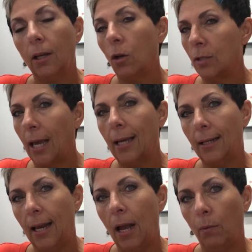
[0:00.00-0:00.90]
goes
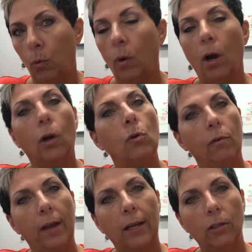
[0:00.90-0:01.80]
hand in hand with where our
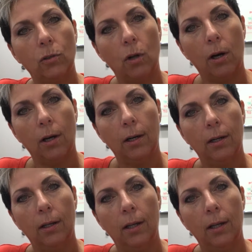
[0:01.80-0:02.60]
core values are?